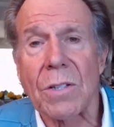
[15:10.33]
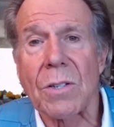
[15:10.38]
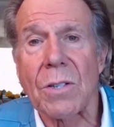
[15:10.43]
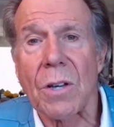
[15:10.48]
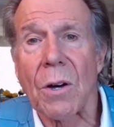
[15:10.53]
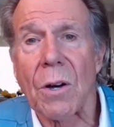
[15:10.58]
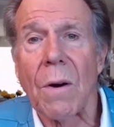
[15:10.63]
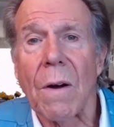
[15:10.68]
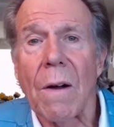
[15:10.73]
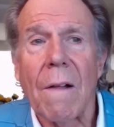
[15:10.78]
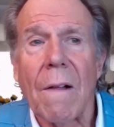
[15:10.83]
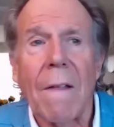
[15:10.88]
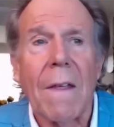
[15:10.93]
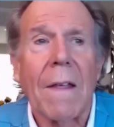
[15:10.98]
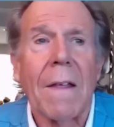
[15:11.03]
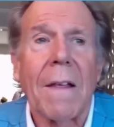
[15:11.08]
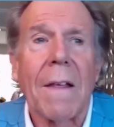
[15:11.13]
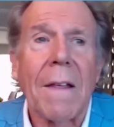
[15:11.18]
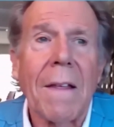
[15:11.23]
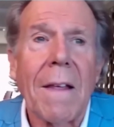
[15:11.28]
So
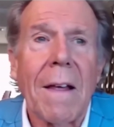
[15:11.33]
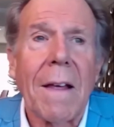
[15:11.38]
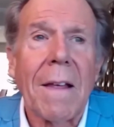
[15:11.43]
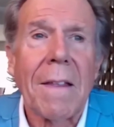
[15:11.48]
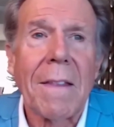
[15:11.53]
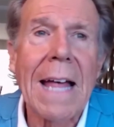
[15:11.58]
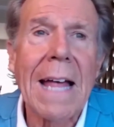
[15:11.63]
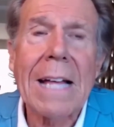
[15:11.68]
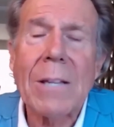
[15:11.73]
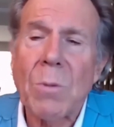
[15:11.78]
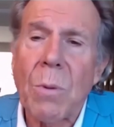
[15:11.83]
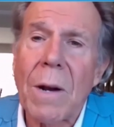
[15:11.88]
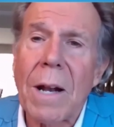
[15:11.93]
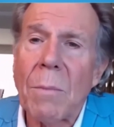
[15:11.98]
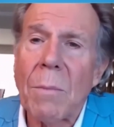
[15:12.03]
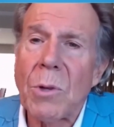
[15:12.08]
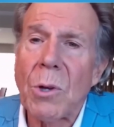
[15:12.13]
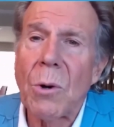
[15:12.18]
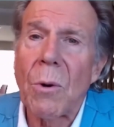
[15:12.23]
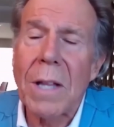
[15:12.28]
that's what
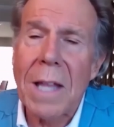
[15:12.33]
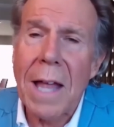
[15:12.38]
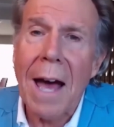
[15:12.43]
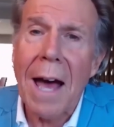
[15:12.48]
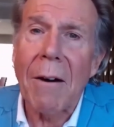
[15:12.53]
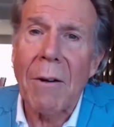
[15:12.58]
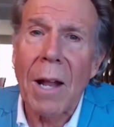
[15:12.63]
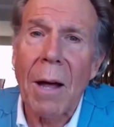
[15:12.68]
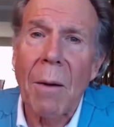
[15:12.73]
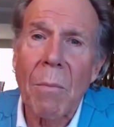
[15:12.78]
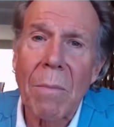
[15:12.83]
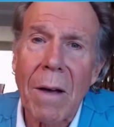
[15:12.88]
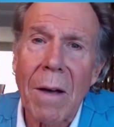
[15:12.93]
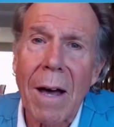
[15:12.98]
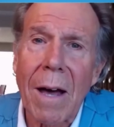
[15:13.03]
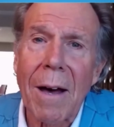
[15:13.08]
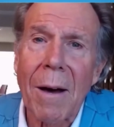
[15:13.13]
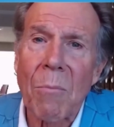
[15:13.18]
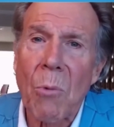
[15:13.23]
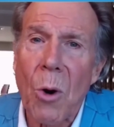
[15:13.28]
doing now, and
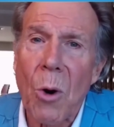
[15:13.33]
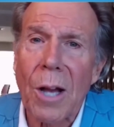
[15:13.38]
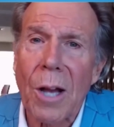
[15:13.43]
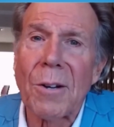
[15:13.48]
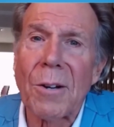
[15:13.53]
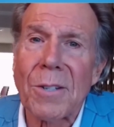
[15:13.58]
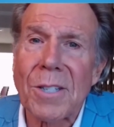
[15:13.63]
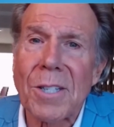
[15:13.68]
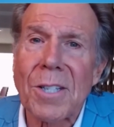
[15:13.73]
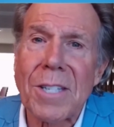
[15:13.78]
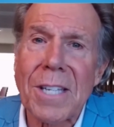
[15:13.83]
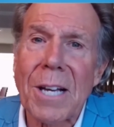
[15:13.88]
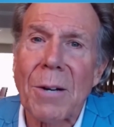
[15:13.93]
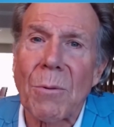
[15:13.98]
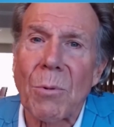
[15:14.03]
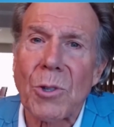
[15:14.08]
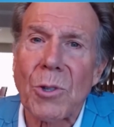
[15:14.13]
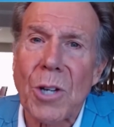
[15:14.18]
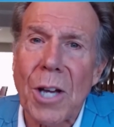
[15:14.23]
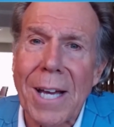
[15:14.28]
I'm working on the
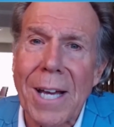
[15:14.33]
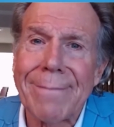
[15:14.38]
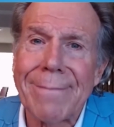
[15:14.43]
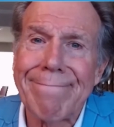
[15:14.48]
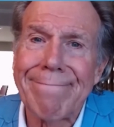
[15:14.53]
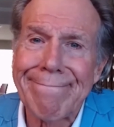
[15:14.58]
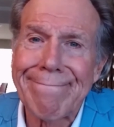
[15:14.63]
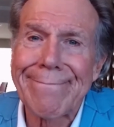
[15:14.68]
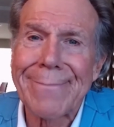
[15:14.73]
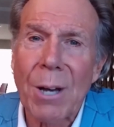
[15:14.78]
sequel, Jane.